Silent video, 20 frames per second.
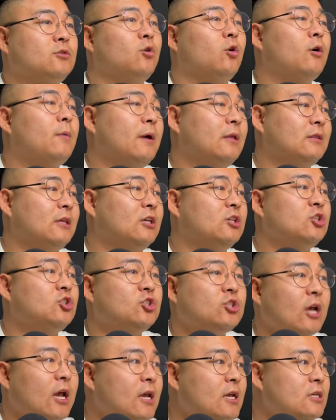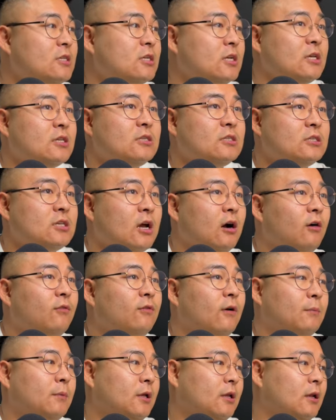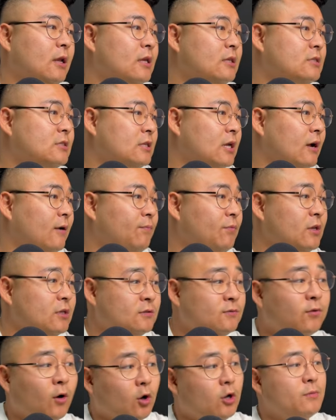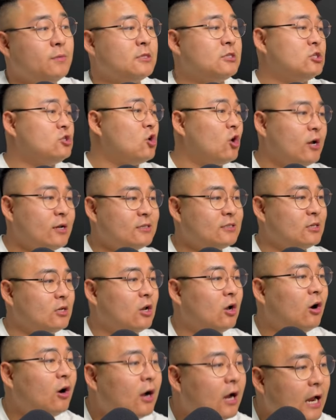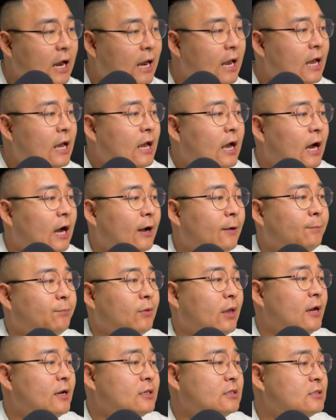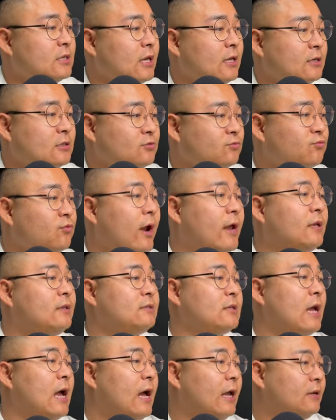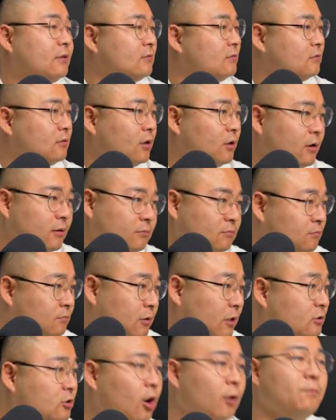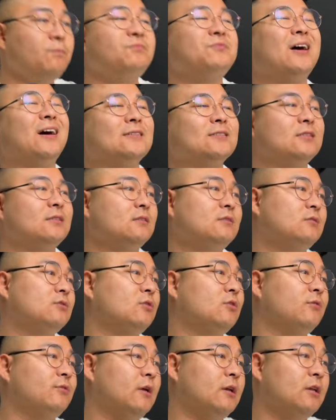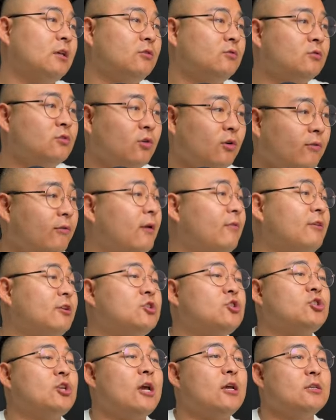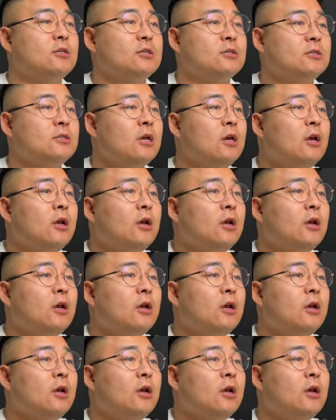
talk about the exchange itself. I mean, it's uh, its volume is nice and high, um, and it's and it's ranked at uh, you know, the top dozen sort of derivative exchanges